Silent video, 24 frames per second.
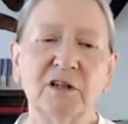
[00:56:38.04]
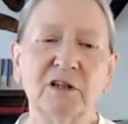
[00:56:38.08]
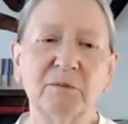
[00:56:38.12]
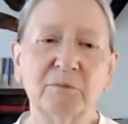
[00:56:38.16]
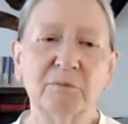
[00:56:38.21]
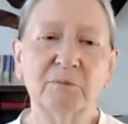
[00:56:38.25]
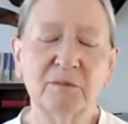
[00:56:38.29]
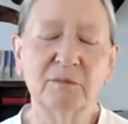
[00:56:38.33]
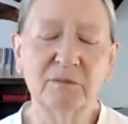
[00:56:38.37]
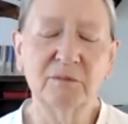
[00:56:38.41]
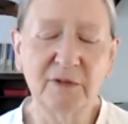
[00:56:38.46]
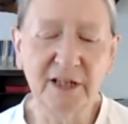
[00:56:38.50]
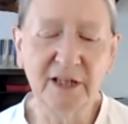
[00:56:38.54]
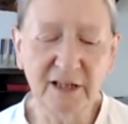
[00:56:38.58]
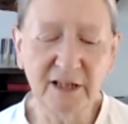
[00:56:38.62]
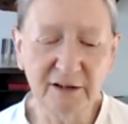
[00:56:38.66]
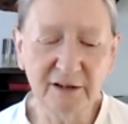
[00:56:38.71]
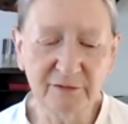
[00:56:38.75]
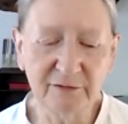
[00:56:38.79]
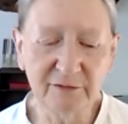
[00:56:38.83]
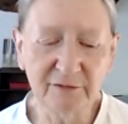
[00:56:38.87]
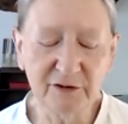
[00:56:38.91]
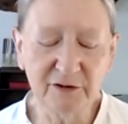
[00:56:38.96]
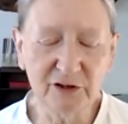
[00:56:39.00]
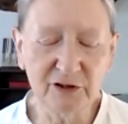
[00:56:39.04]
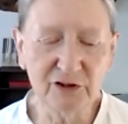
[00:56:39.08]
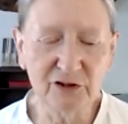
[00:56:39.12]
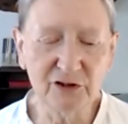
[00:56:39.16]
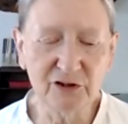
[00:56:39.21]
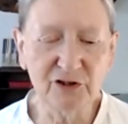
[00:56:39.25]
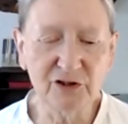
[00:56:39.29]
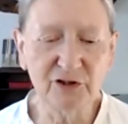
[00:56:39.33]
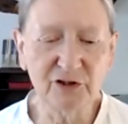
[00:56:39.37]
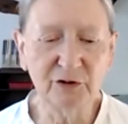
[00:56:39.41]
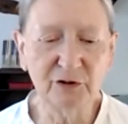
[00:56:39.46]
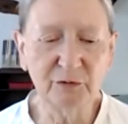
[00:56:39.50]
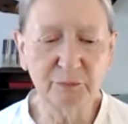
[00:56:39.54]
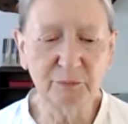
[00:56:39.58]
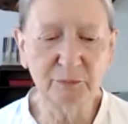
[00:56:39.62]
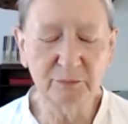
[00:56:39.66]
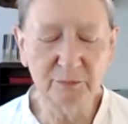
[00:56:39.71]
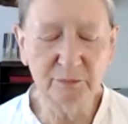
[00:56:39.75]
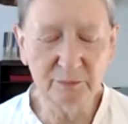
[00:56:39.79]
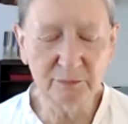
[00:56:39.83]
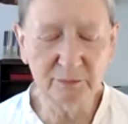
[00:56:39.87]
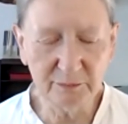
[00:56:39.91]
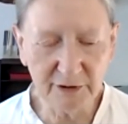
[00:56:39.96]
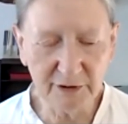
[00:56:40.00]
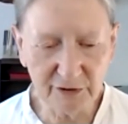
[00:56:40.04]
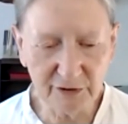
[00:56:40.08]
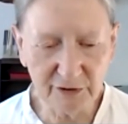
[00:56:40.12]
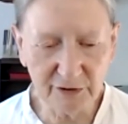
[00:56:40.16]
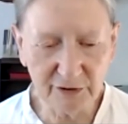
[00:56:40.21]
Make effort to be